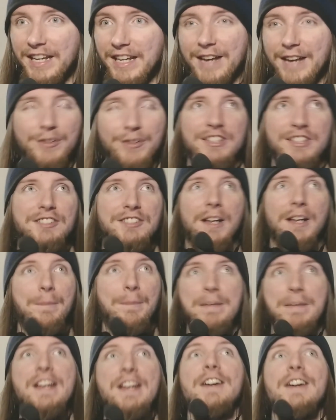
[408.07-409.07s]
It will just
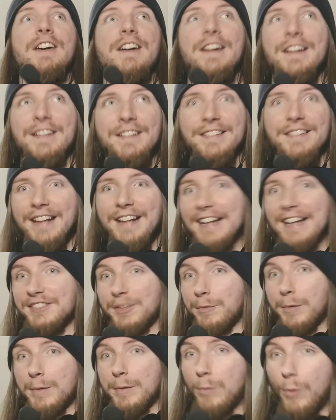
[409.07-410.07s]
appear as a
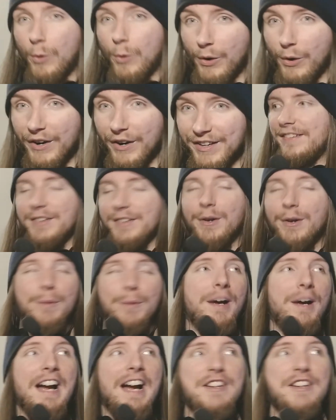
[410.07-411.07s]
reward. The only
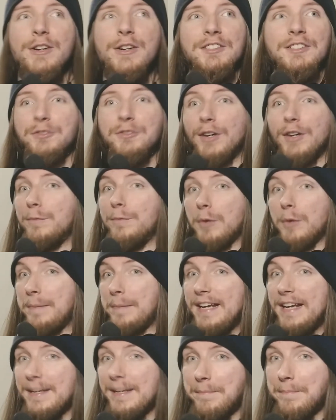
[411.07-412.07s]
way I knew is from
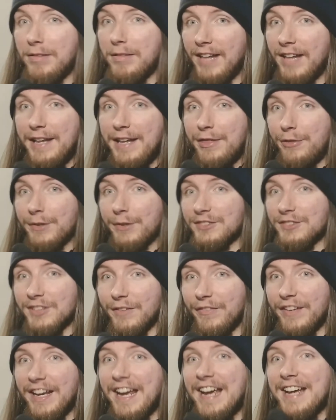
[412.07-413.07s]
repeated playthroughs of
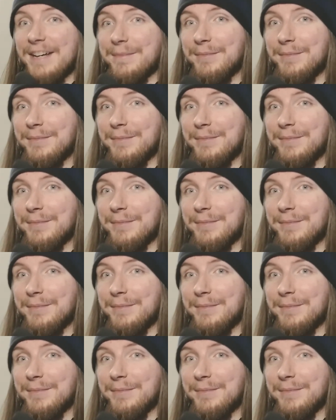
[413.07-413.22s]
the game.